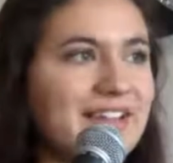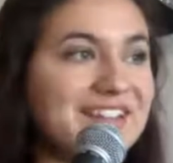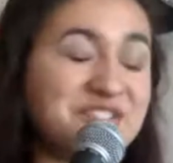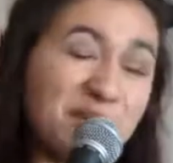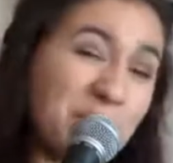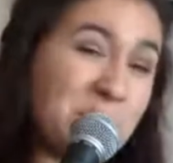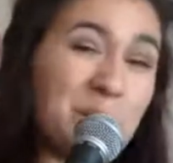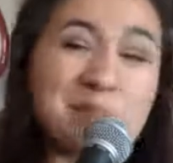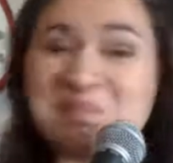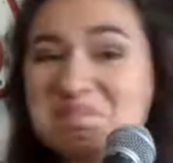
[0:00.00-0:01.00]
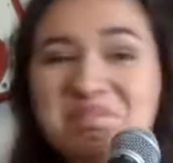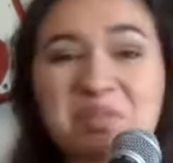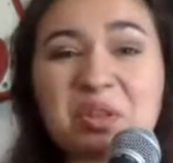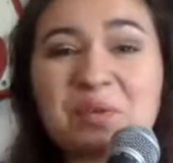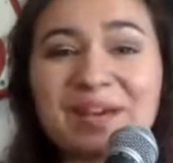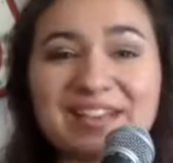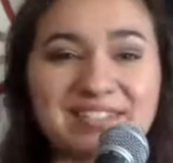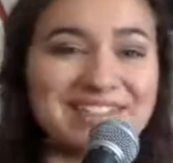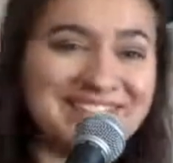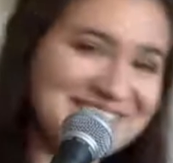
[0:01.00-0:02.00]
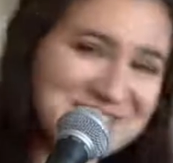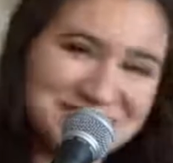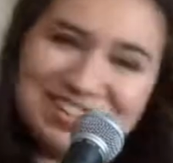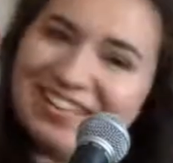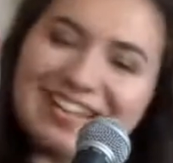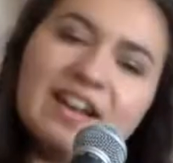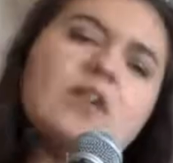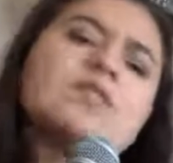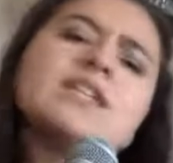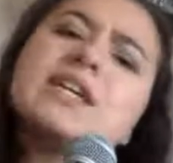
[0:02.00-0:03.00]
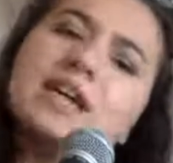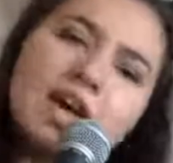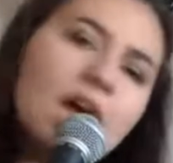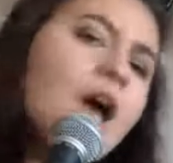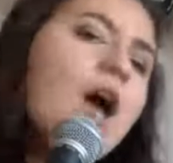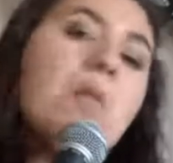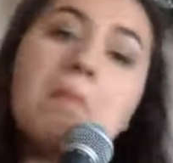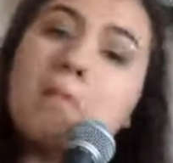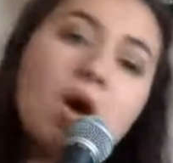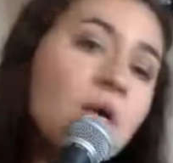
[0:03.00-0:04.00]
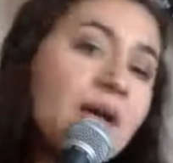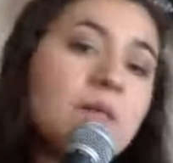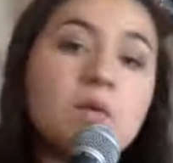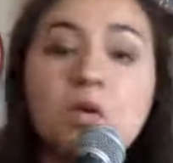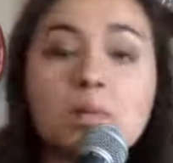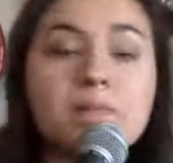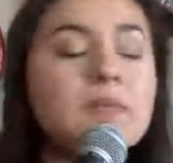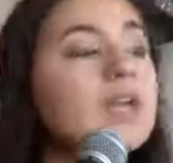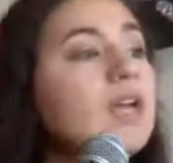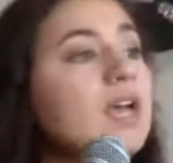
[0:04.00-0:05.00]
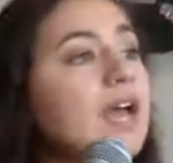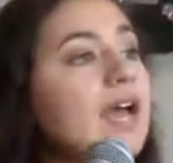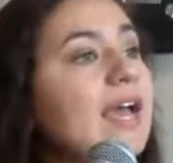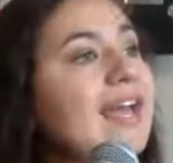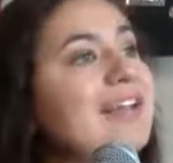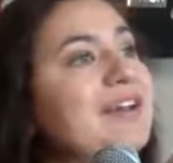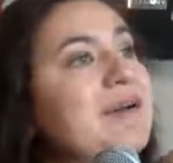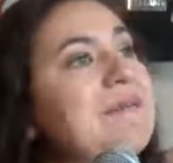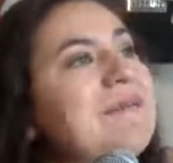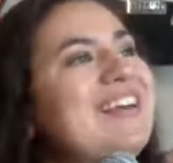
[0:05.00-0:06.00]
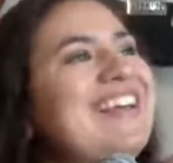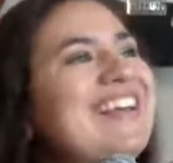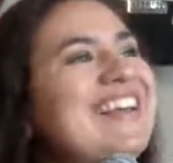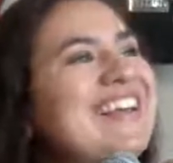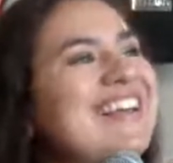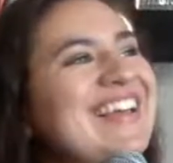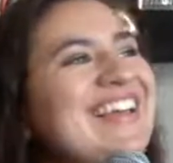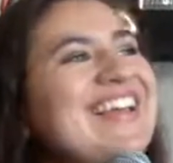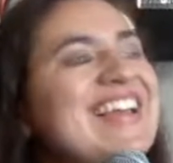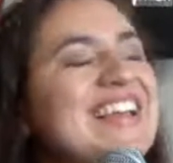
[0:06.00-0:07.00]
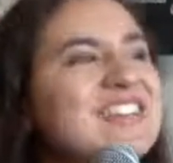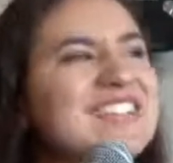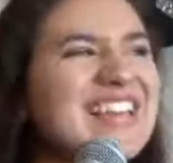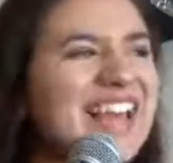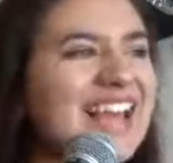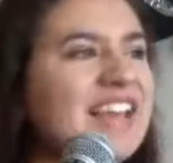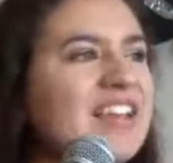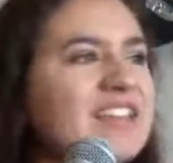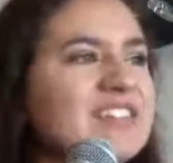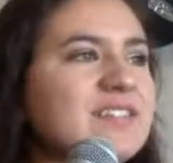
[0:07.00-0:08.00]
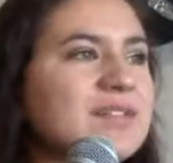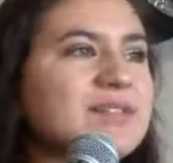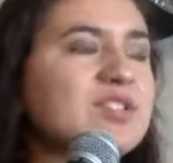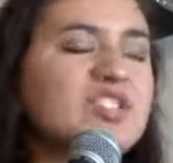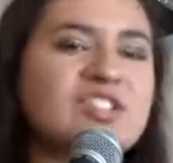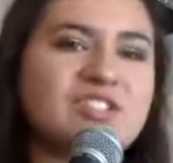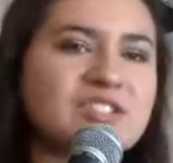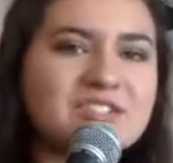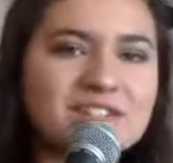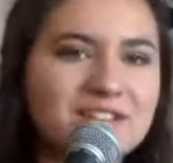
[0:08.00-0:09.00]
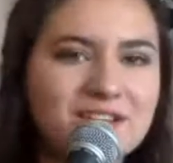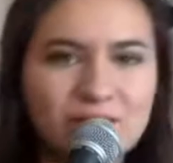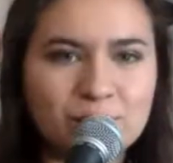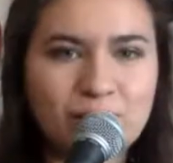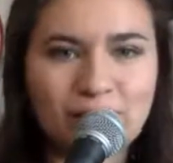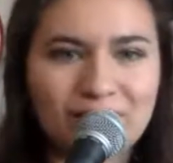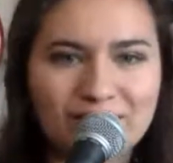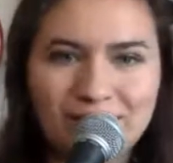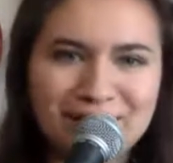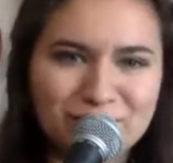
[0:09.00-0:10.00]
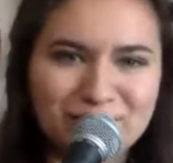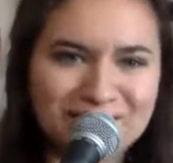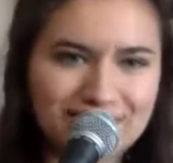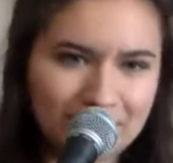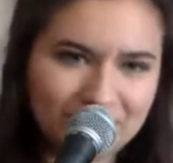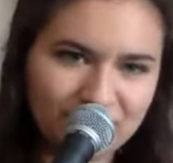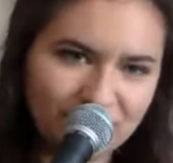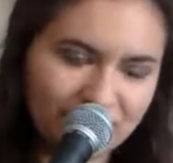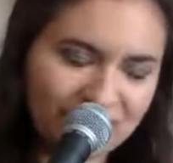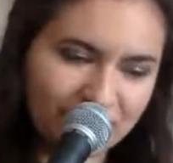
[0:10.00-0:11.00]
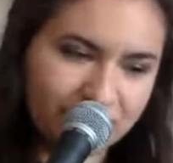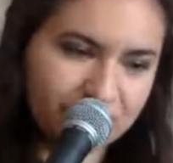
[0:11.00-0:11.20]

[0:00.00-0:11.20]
And just like blew past that like it was nothing, and I was like, okay, cool. And he was like, yeah, sometimes she just calls me when like major things happen in her life.